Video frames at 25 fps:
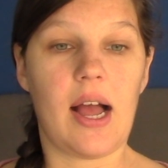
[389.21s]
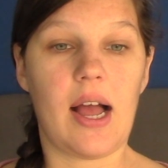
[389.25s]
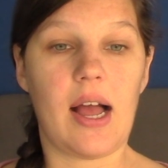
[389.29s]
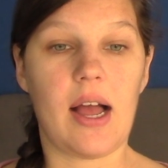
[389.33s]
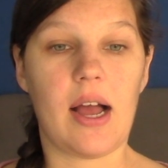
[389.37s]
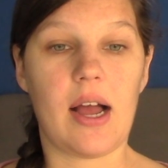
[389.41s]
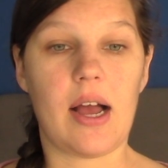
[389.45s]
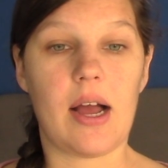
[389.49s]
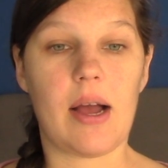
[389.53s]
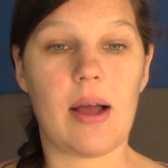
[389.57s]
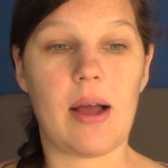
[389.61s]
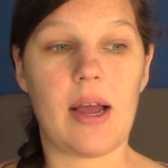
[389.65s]

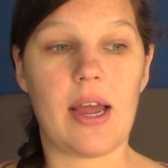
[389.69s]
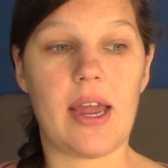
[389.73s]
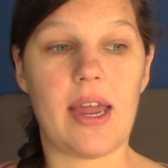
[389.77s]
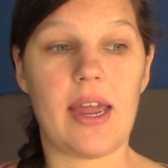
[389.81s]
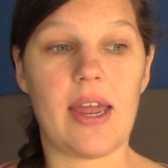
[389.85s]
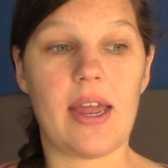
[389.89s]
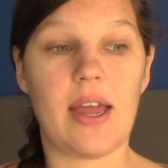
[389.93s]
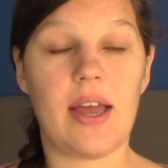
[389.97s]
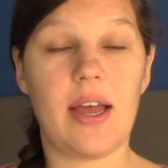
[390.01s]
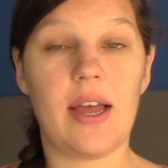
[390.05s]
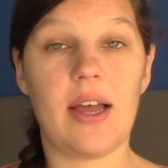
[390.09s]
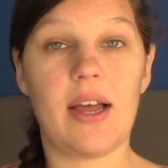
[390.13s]

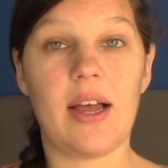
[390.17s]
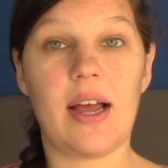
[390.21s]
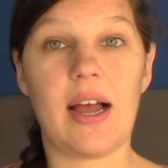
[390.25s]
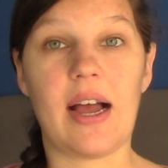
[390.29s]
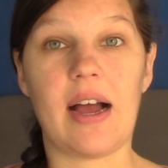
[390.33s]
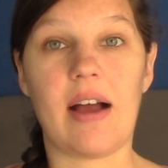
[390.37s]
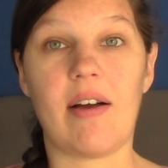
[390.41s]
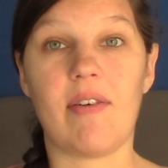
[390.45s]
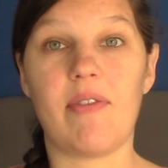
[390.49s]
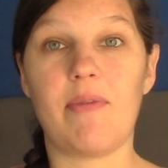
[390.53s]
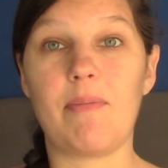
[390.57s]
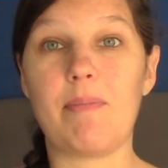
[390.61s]
I
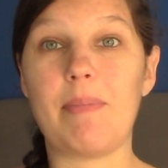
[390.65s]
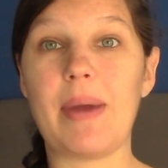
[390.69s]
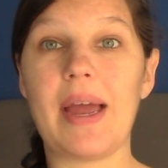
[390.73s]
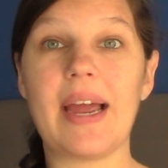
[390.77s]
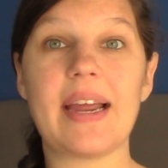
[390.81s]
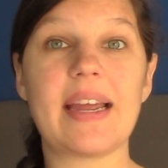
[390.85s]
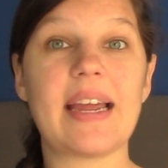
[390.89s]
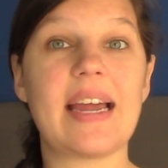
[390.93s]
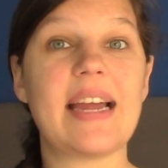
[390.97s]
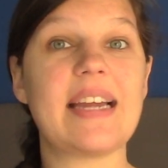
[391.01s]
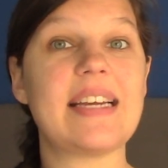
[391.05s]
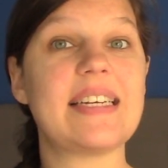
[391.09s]
have
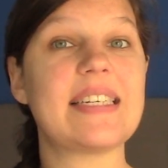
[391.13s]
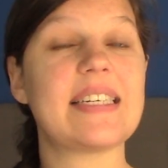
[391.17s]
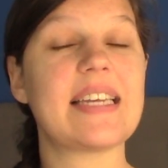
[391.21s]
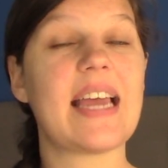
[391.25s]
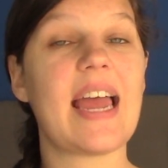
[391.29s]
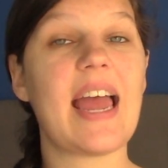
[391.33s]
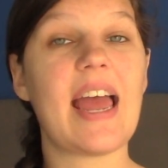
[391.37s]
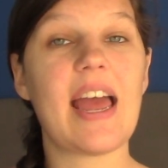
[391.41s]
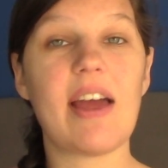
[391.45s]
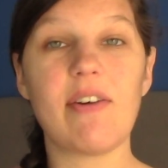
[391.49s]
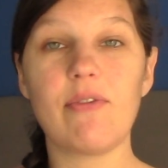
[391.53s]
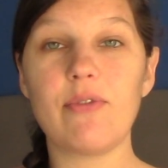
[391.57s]
back
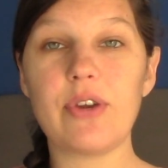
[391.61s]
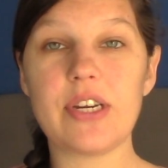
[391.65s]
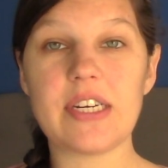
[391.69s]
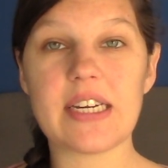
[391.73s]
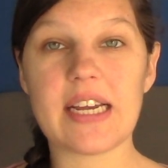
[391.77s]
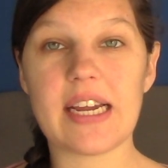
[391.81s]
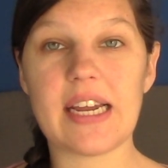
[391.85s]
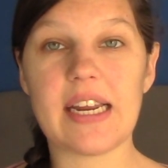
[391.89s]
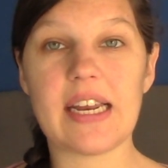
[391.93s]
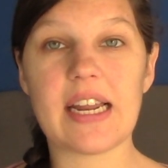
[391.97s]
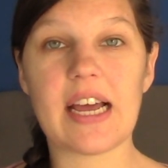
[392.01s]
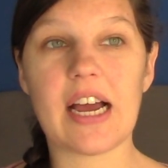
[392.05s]
aches every
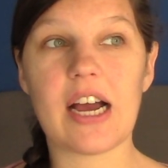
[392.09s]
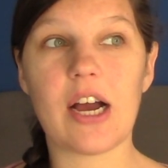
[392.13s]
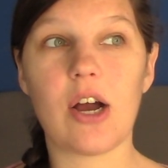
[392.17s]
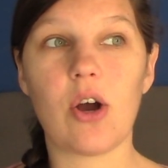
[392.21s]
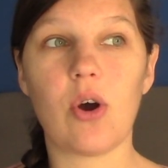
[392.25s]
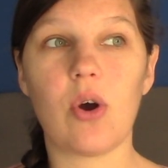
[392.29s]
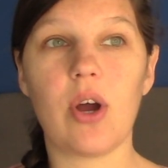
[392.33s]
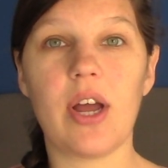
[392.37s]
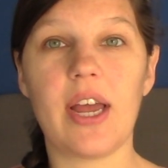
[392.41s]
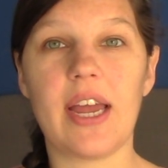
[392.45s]
day now,